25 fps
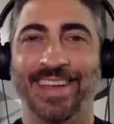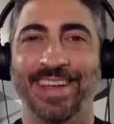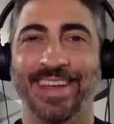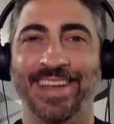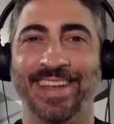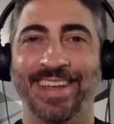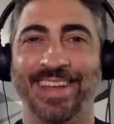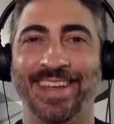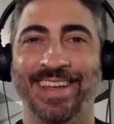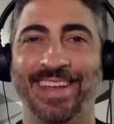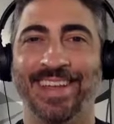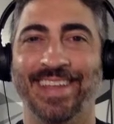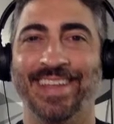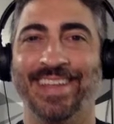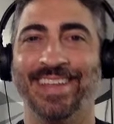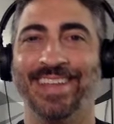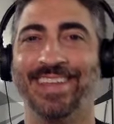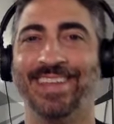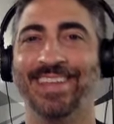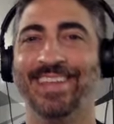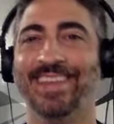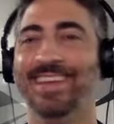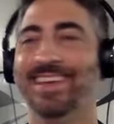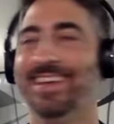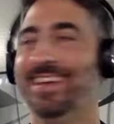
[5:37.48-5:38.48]
there quicker.
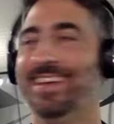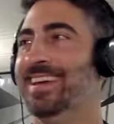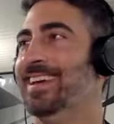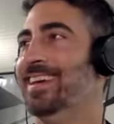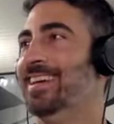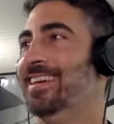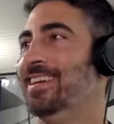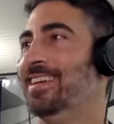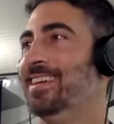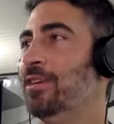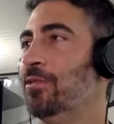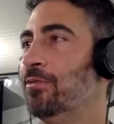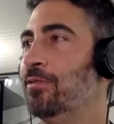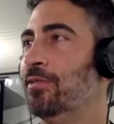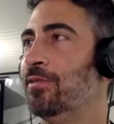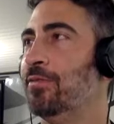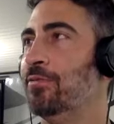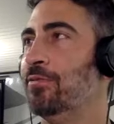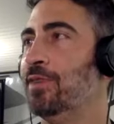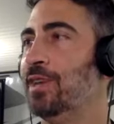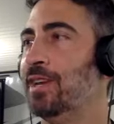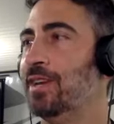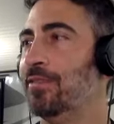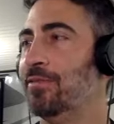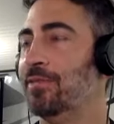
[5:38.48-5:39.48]
Yeah,
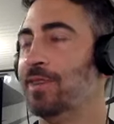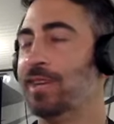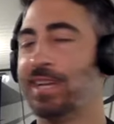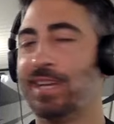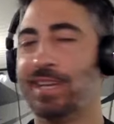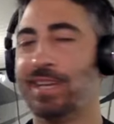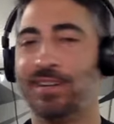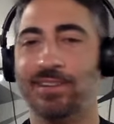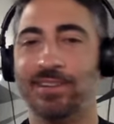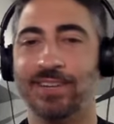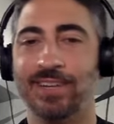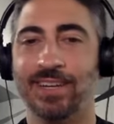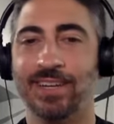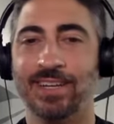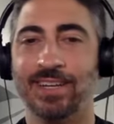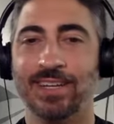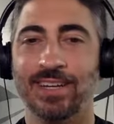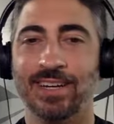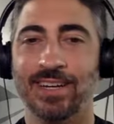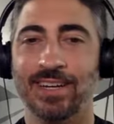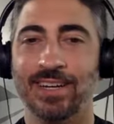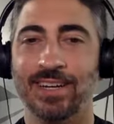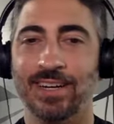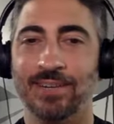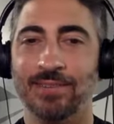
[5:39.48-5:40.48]
we ain't got all day.
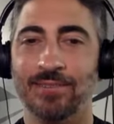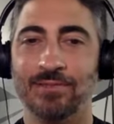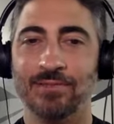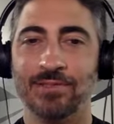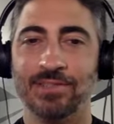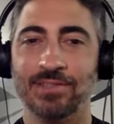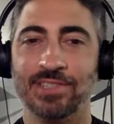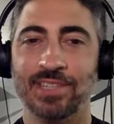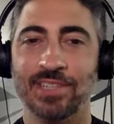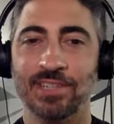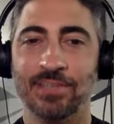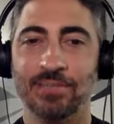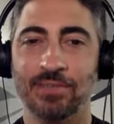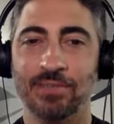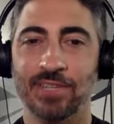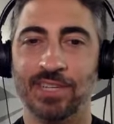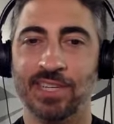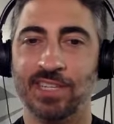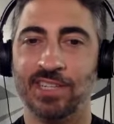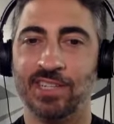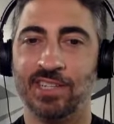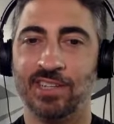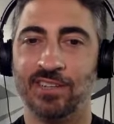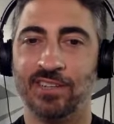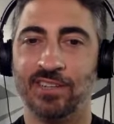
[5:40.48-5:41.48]
We'll see. We'll
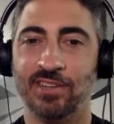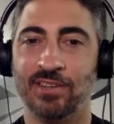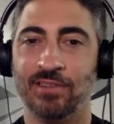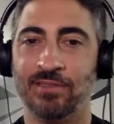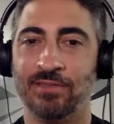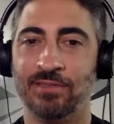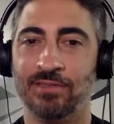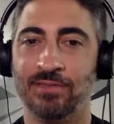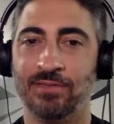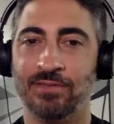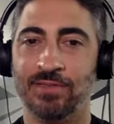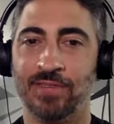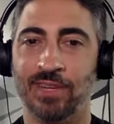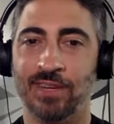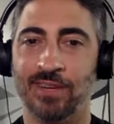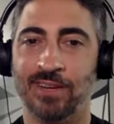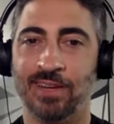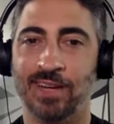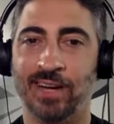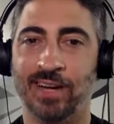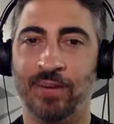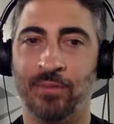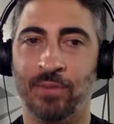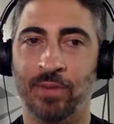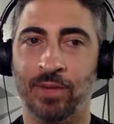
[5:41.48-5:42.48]
let y'all know when we figure it
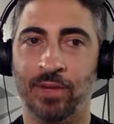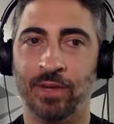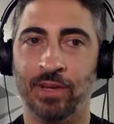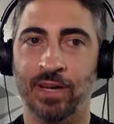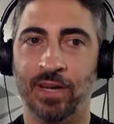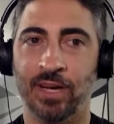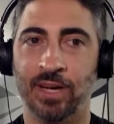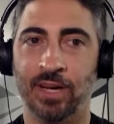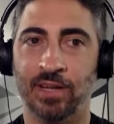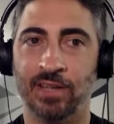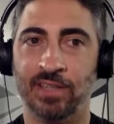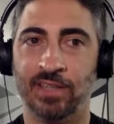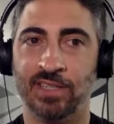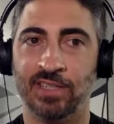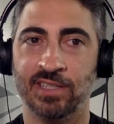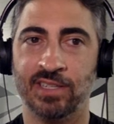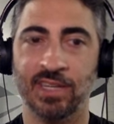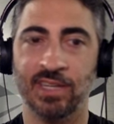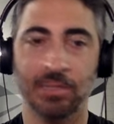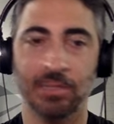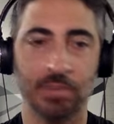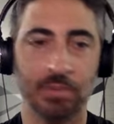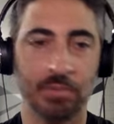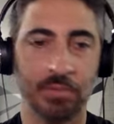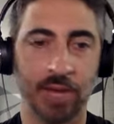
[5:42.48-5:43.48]
out. But just
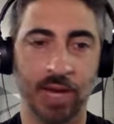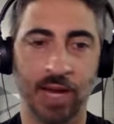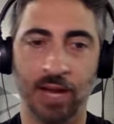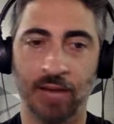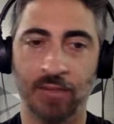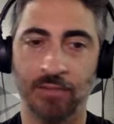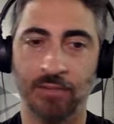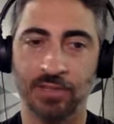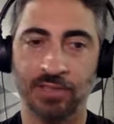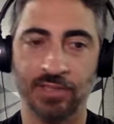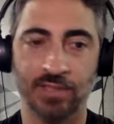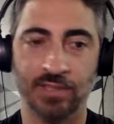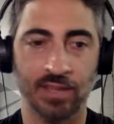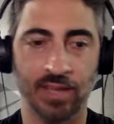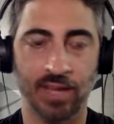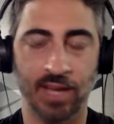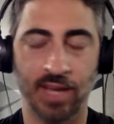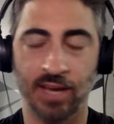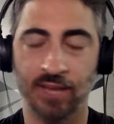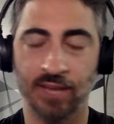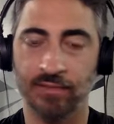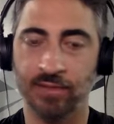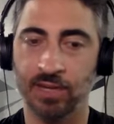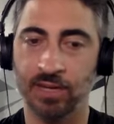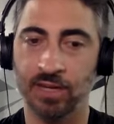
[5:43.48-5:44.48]
keep in mind, we still
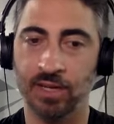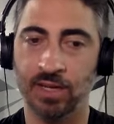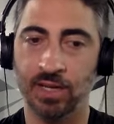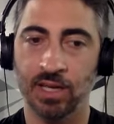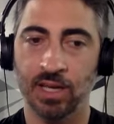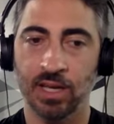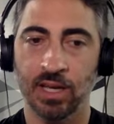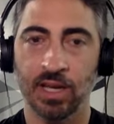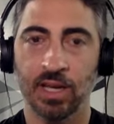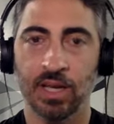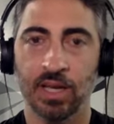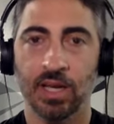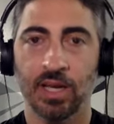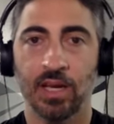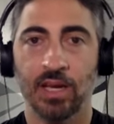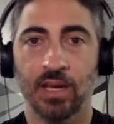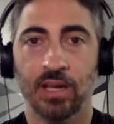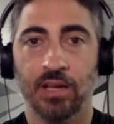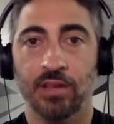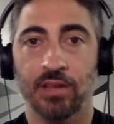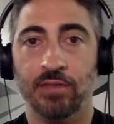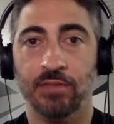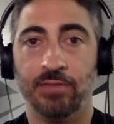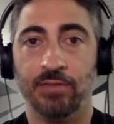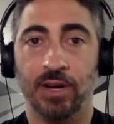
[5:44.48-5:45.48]
have
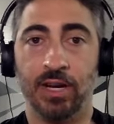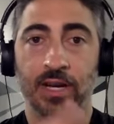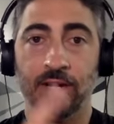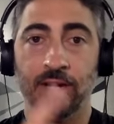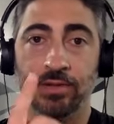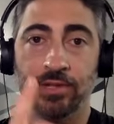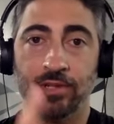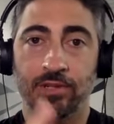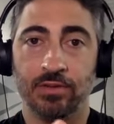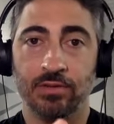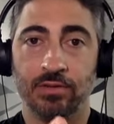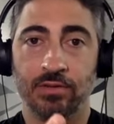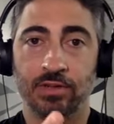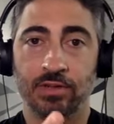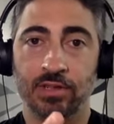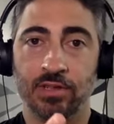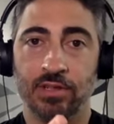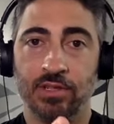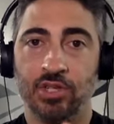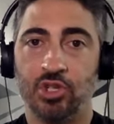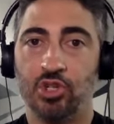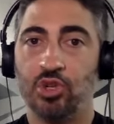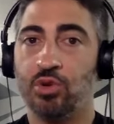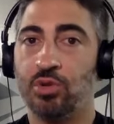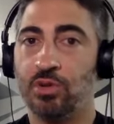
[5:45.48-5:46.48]
the frame
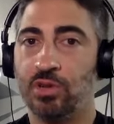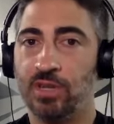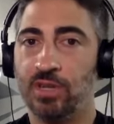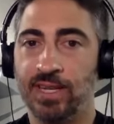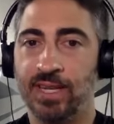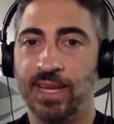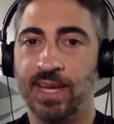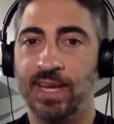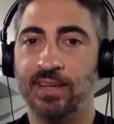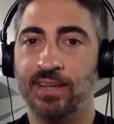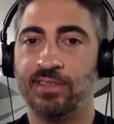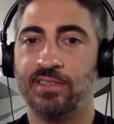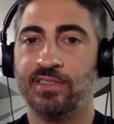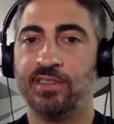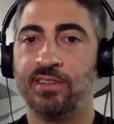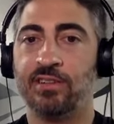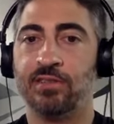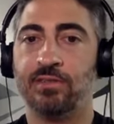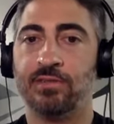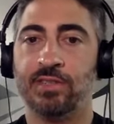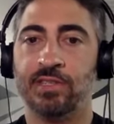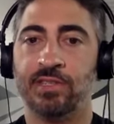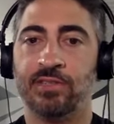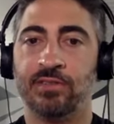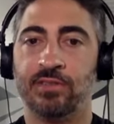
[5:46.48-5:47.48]
short neck
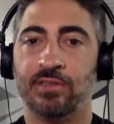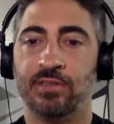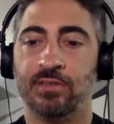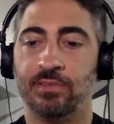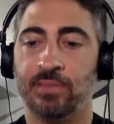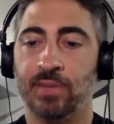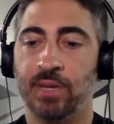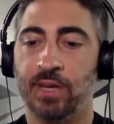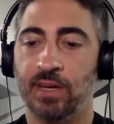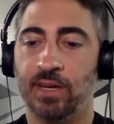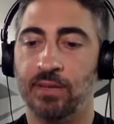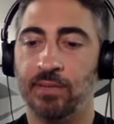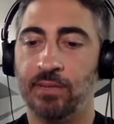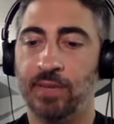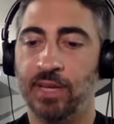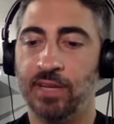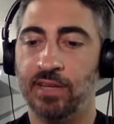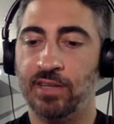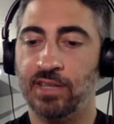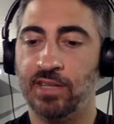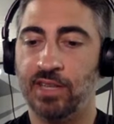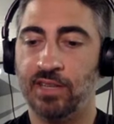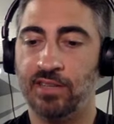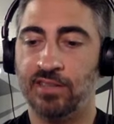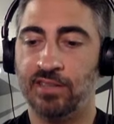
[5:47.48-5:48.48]
service from
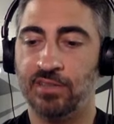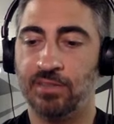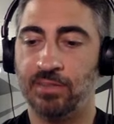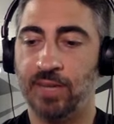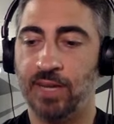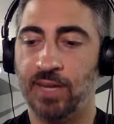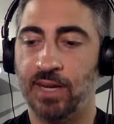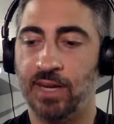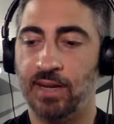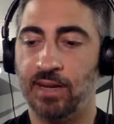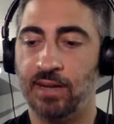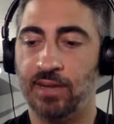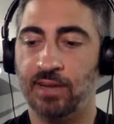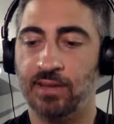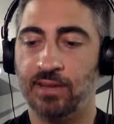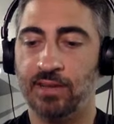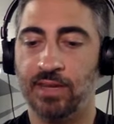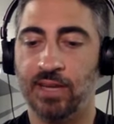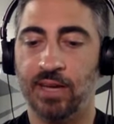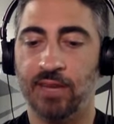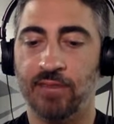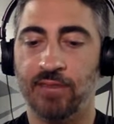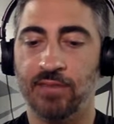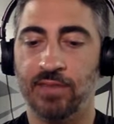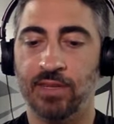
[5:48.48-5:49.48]
Manchester Minds and
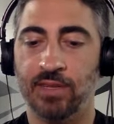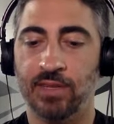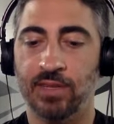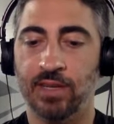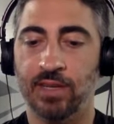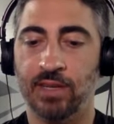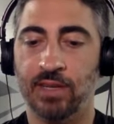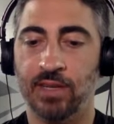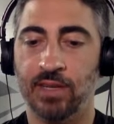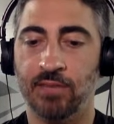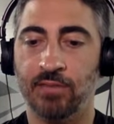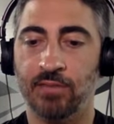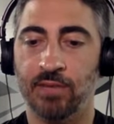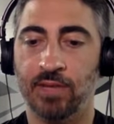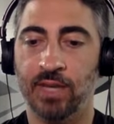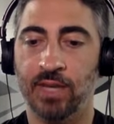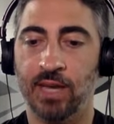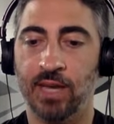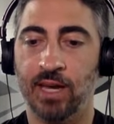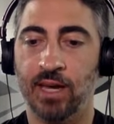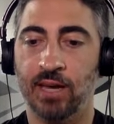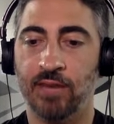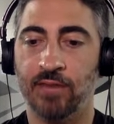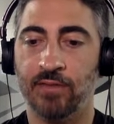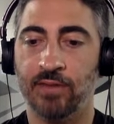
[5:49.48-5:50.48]
Kevin. And then we
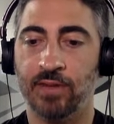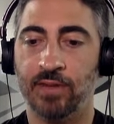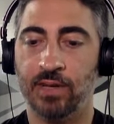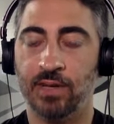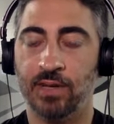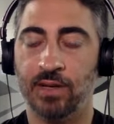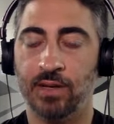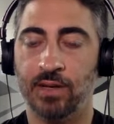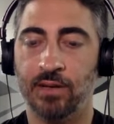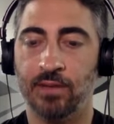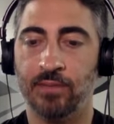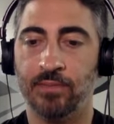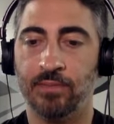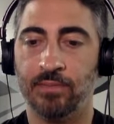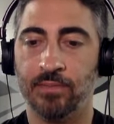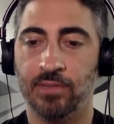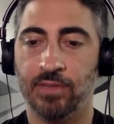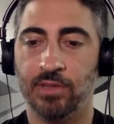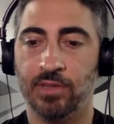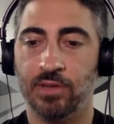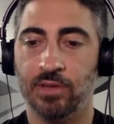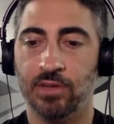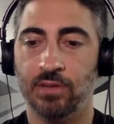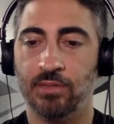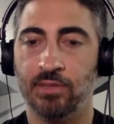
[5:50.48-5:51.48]
have
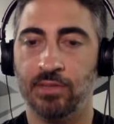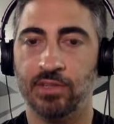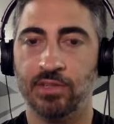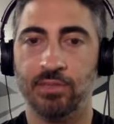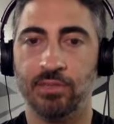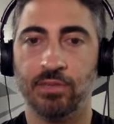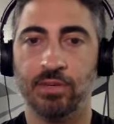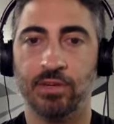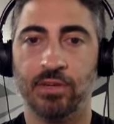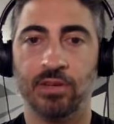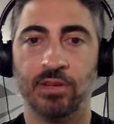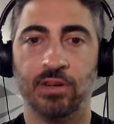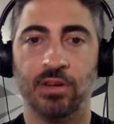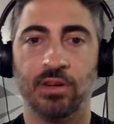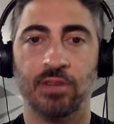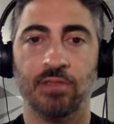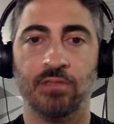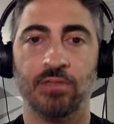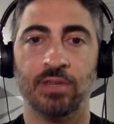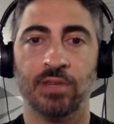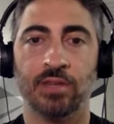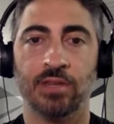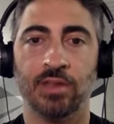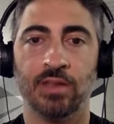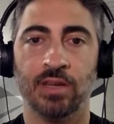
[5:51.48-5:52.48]
Mr. Burkhart
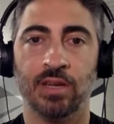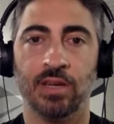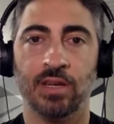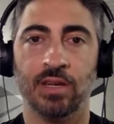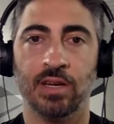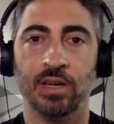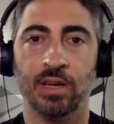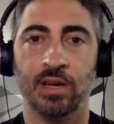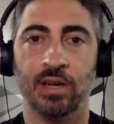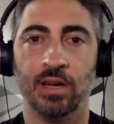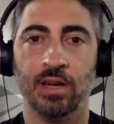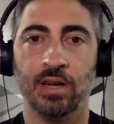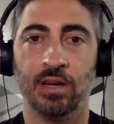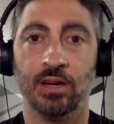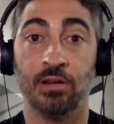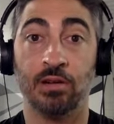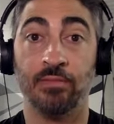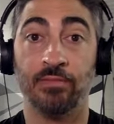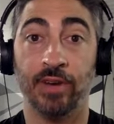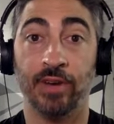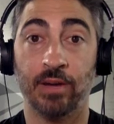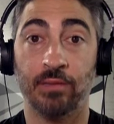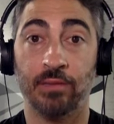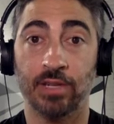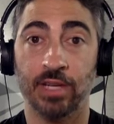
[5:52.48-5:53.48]
with the
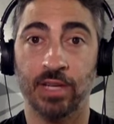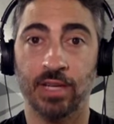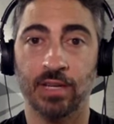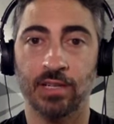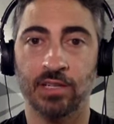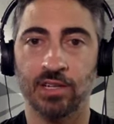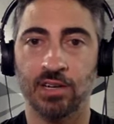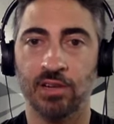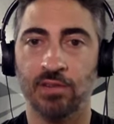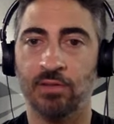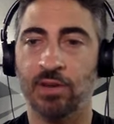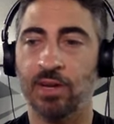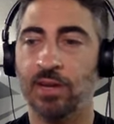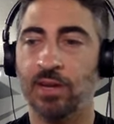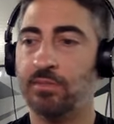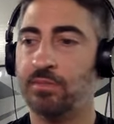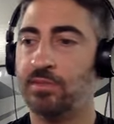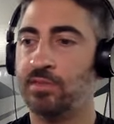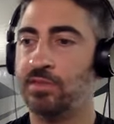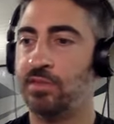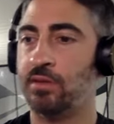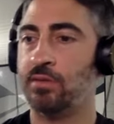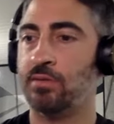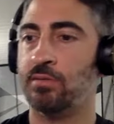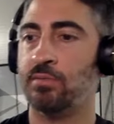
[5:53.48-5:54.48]
carbon fiber tank shell, right?
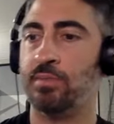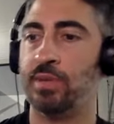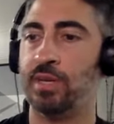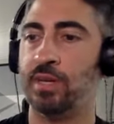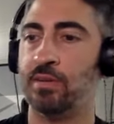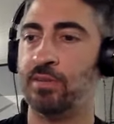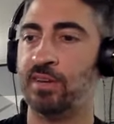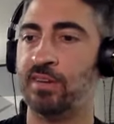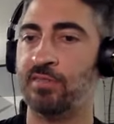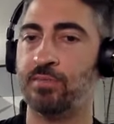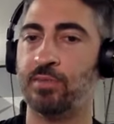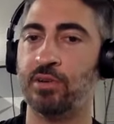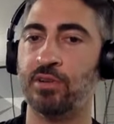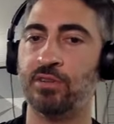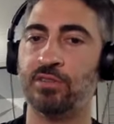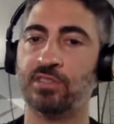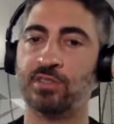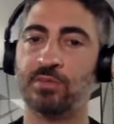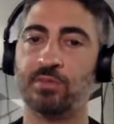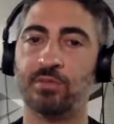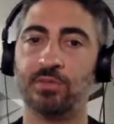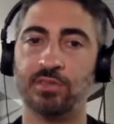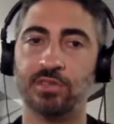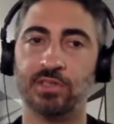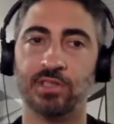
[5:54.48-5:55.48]
So BMF
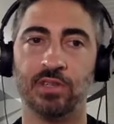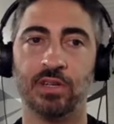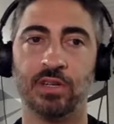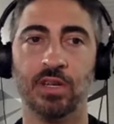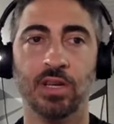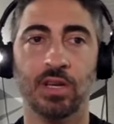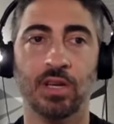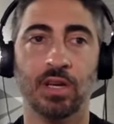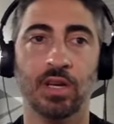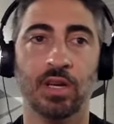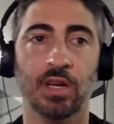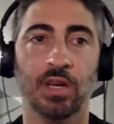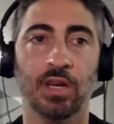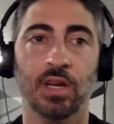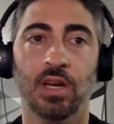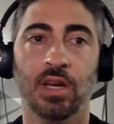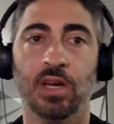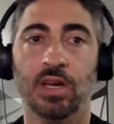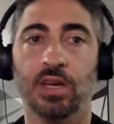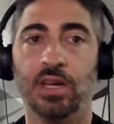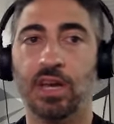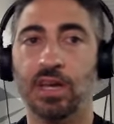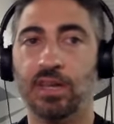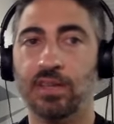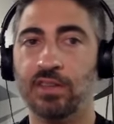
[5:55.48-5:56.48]
Motorsports.
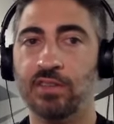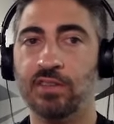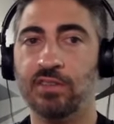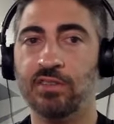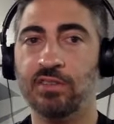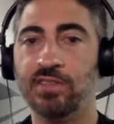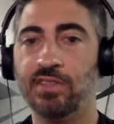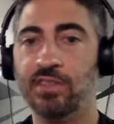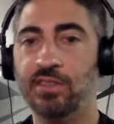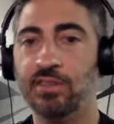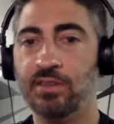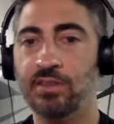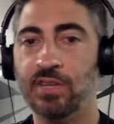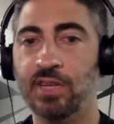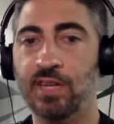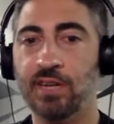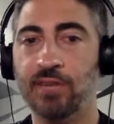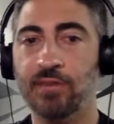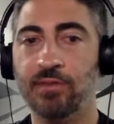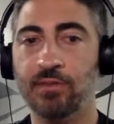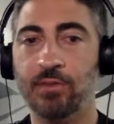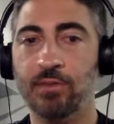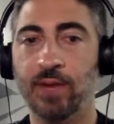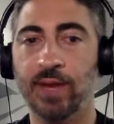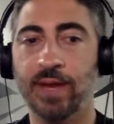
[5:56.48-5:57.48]
Got those two to
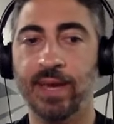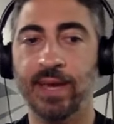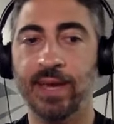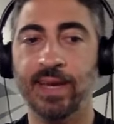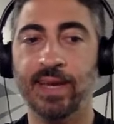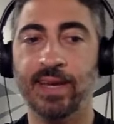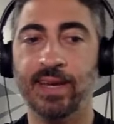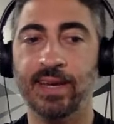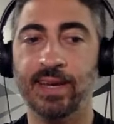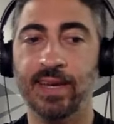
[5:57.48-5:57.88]
give away.